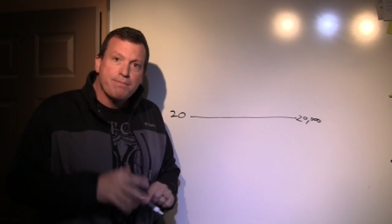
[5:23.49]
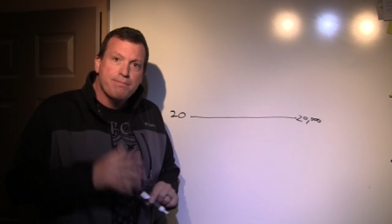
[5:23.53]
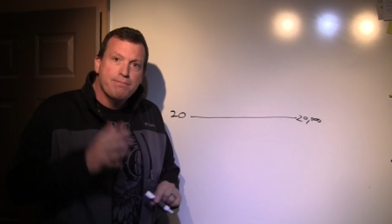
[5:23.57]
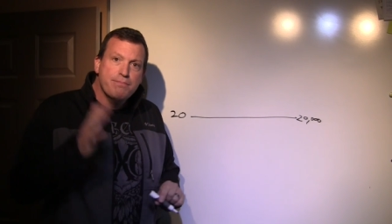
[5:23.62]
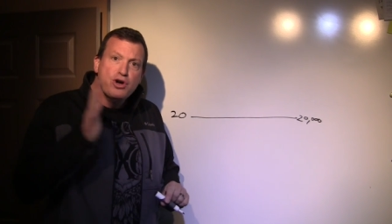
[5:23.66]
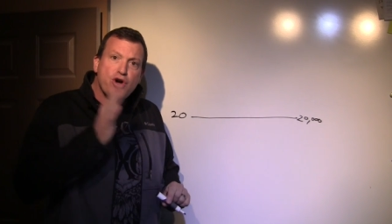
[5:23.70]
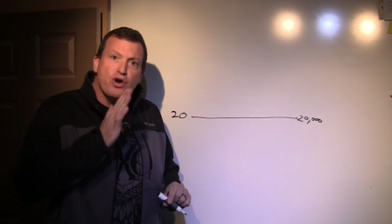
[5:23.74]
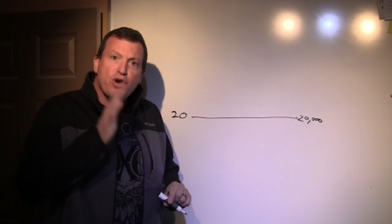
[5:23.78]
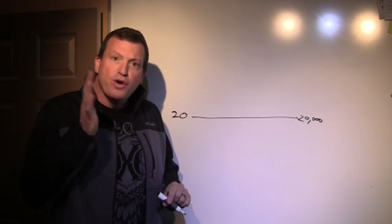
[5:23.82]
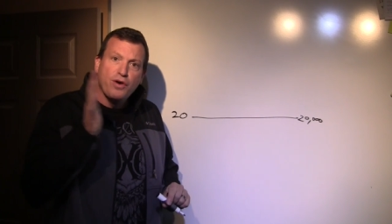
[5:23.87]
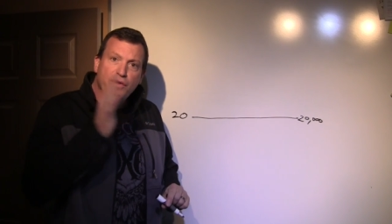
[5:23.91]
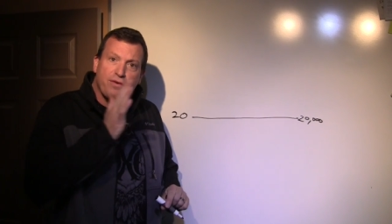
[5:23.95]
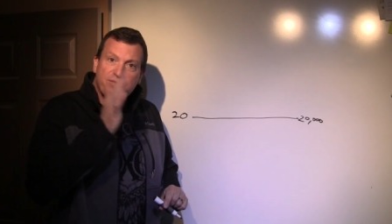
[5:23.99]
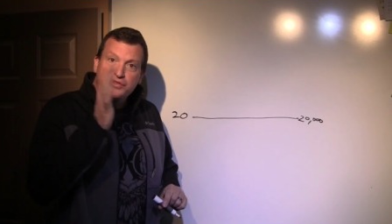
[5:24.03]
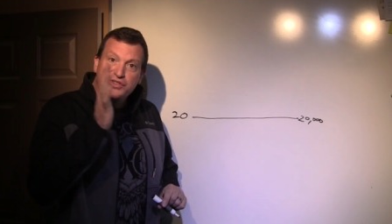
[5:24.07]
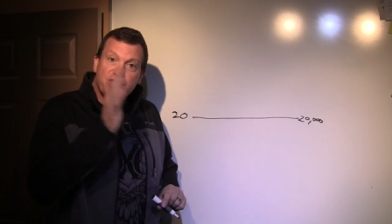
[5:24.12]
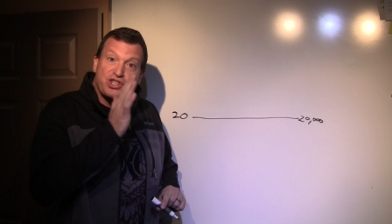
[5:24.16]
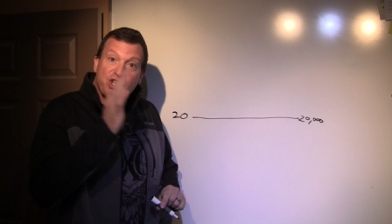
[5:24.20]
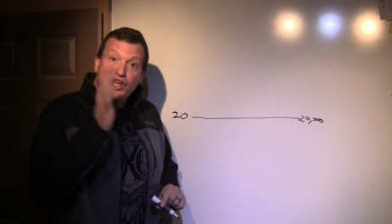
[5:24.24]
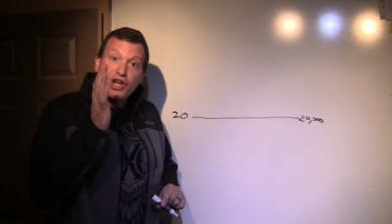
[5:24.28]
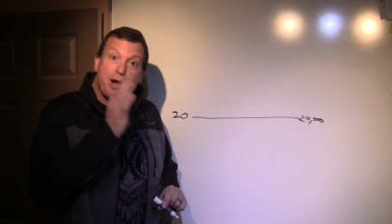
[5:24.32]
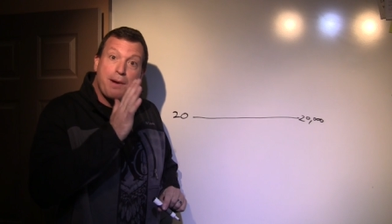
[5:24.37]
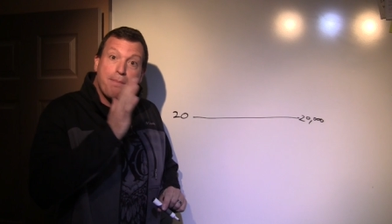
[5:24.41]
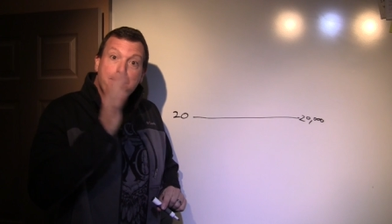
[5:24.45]

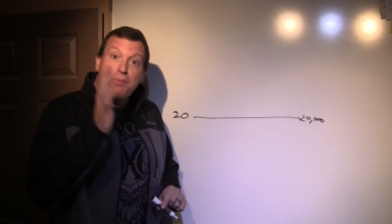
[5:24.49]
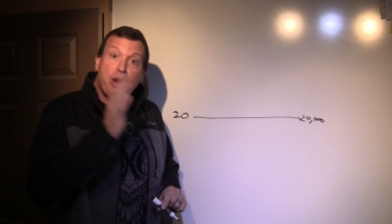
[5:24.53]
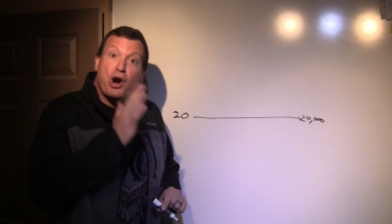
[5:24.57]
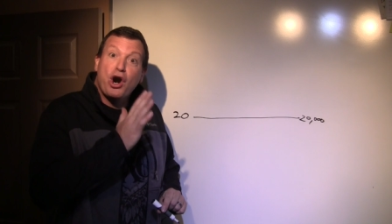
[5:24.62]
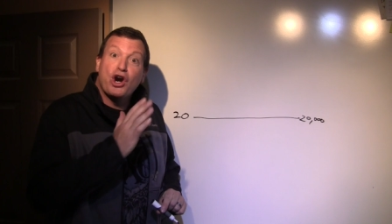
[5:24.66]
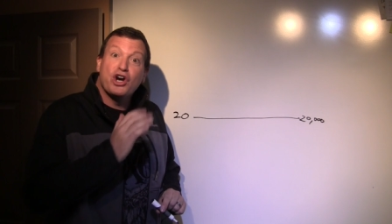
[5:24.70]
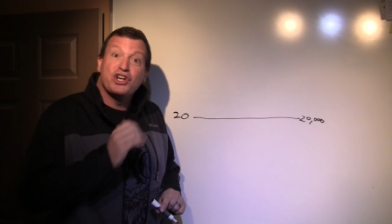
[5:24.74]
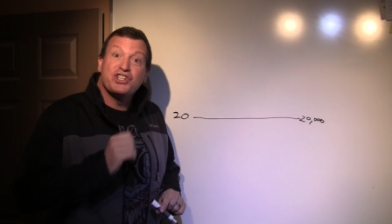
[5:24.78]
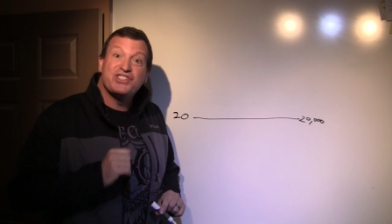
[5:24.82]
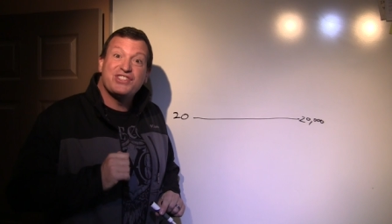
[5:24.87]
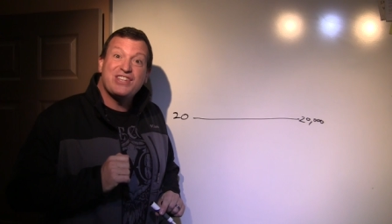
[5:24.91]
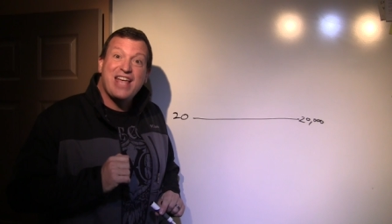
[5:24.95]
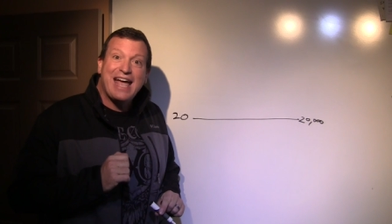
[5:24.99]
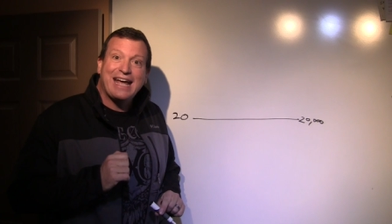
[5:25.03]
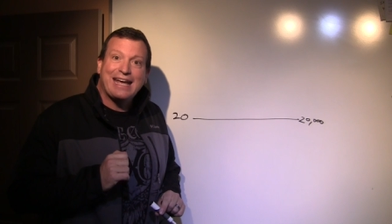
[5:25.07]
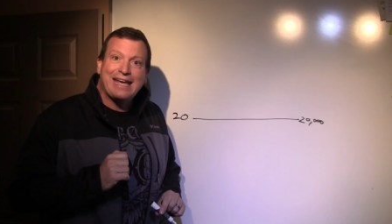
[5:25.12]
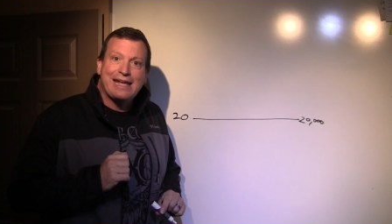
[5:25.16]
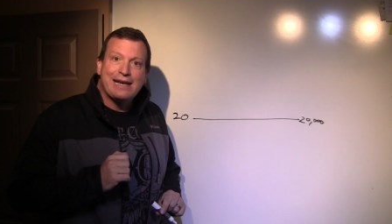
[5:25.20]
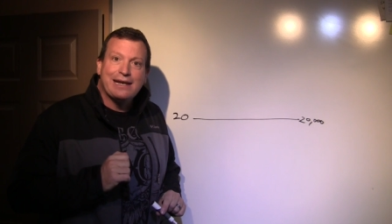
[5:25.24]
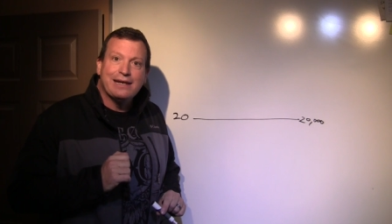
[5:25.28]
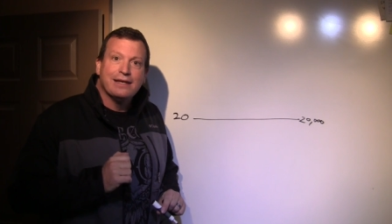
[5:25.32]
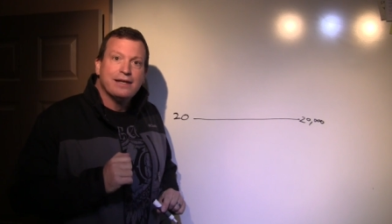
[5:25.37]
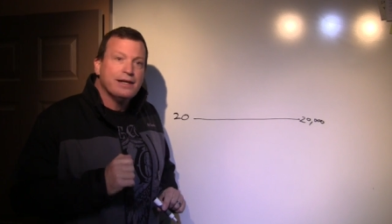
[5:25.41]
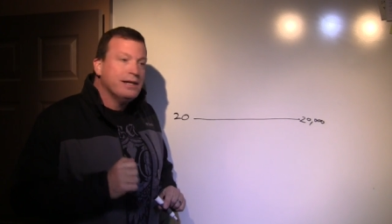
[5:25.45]
moves per
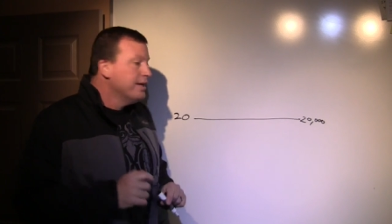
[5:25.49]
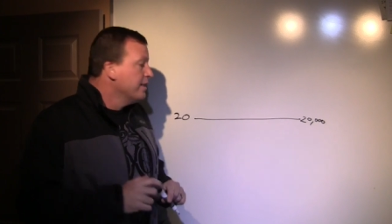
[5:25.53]
second.